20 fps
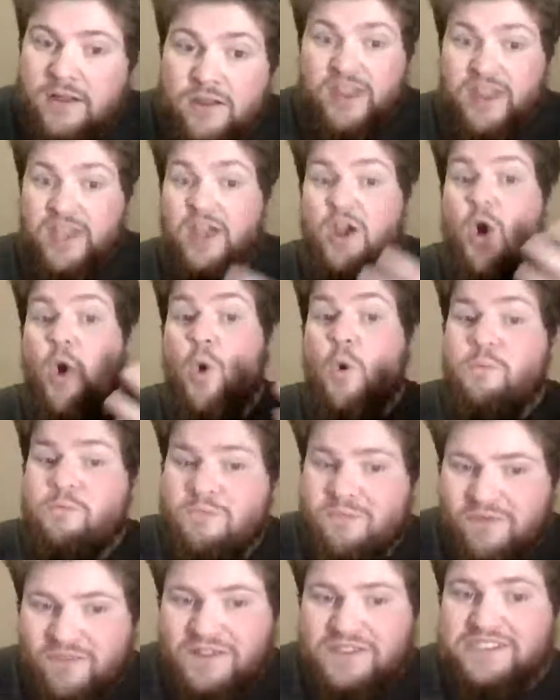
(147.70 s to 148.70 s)
the
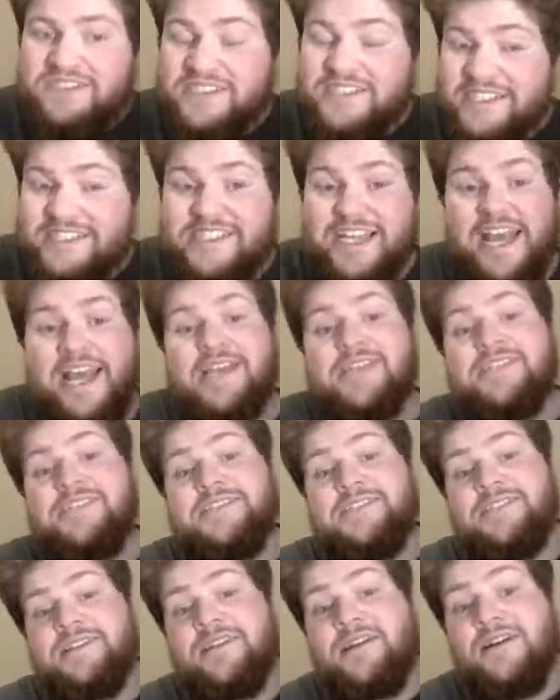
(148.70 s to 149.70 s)
hopeful
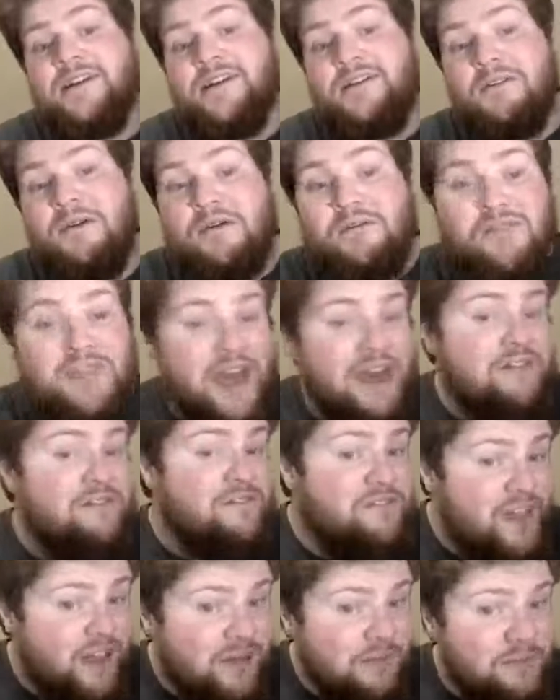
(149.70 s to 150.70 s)
success of that
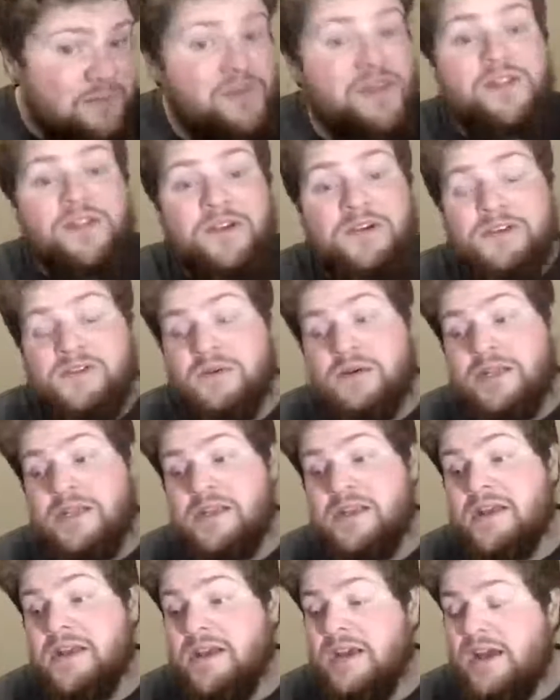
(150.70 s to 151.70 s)
film that they're
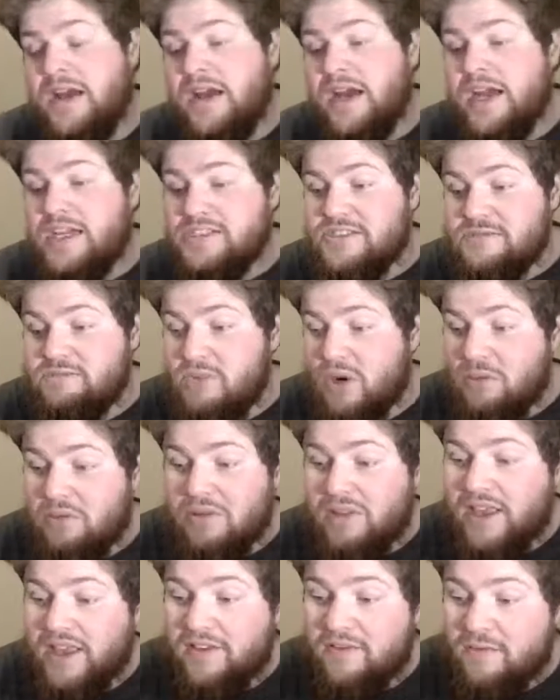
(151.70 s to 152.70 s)
doing. I should
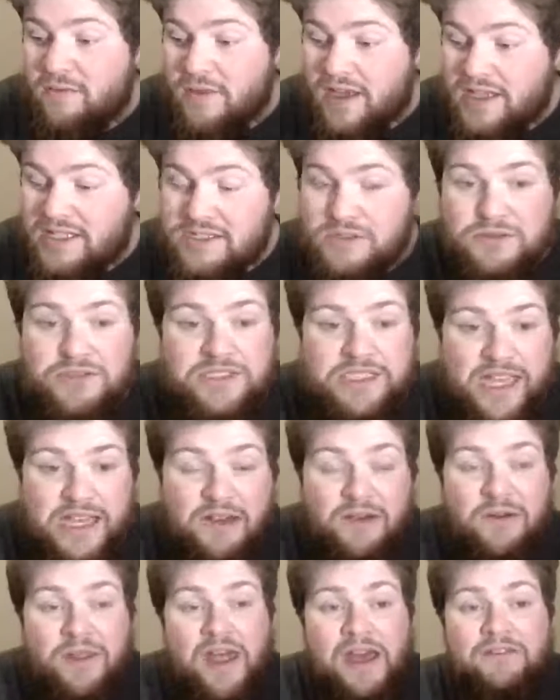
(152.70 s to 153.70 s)
probably give my 2
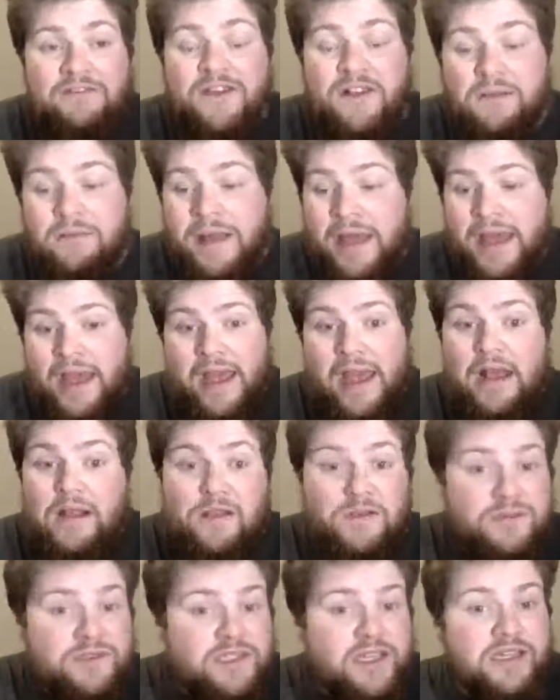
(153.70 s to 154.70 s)
cents on that film. It
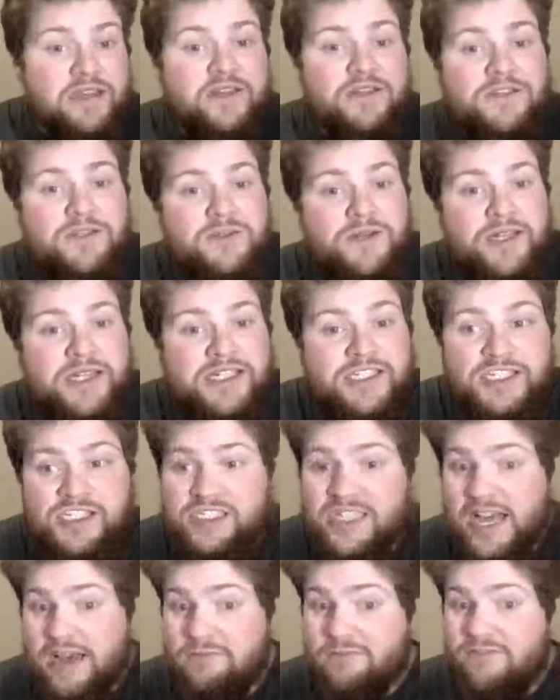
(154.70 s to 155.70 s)
looks like they're doing a
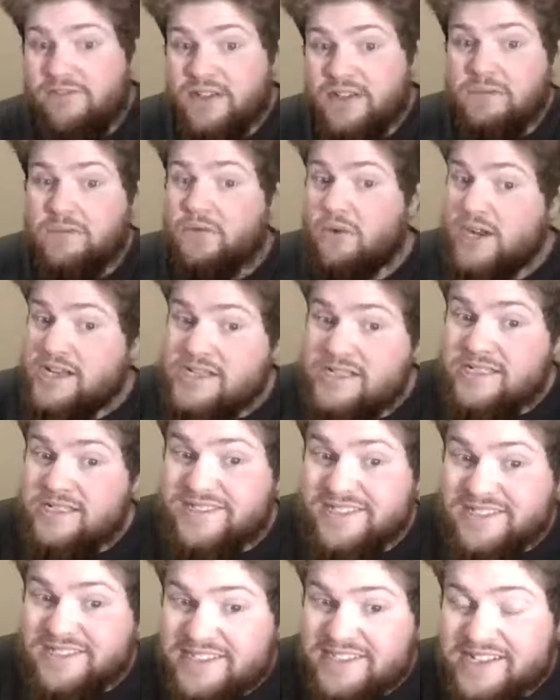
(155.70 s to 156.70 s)
Shazam film right,
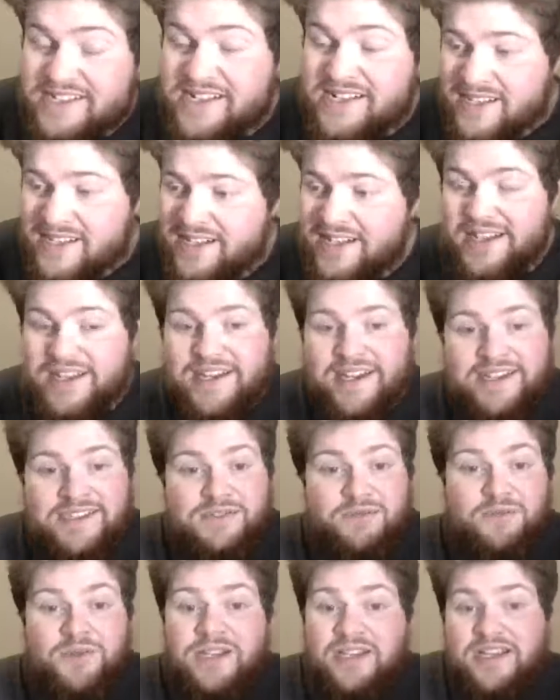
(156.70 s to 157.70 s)
doesn't it?
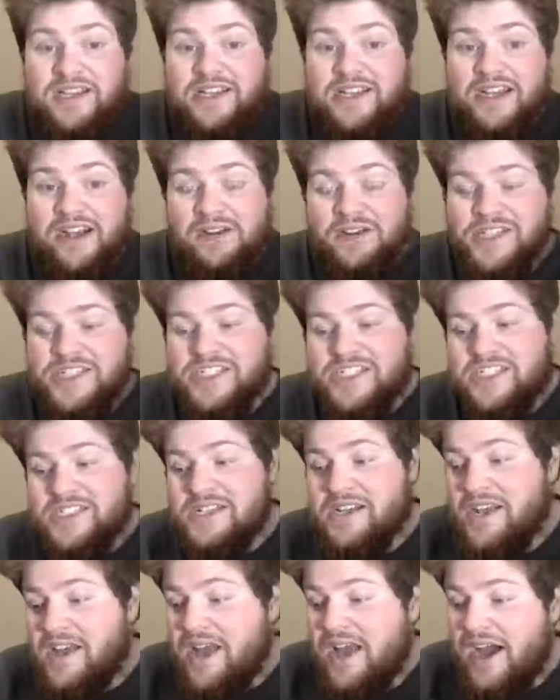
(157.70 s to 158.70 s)
It's really
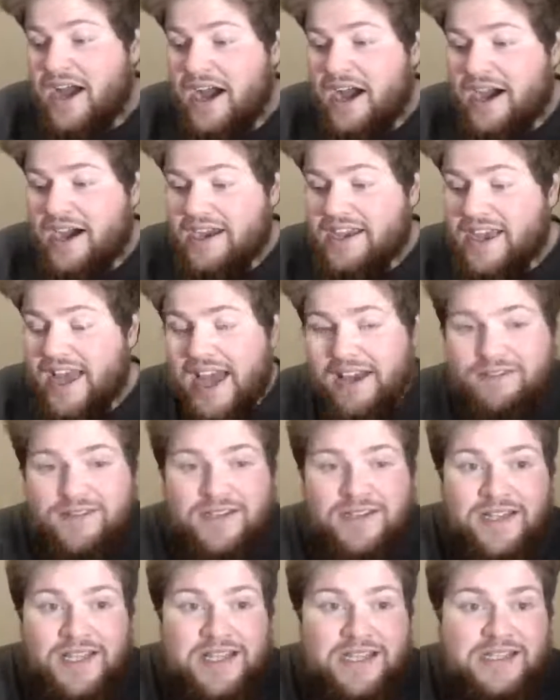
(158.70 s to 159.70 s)
encouraging. I
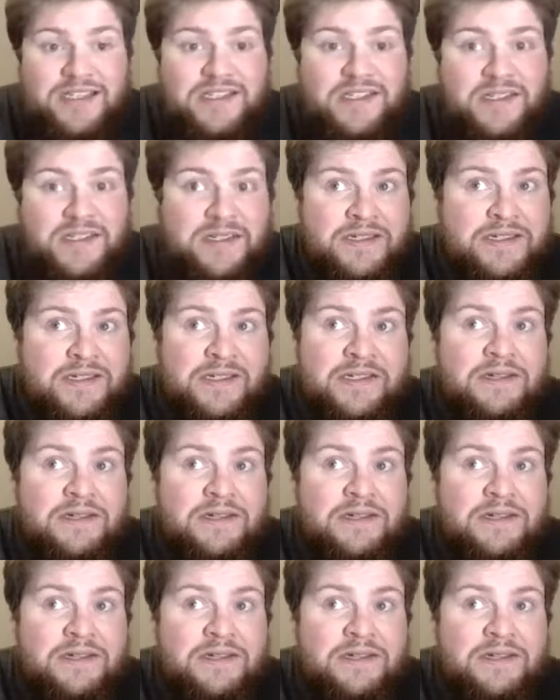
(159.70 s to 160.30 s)
haven't liked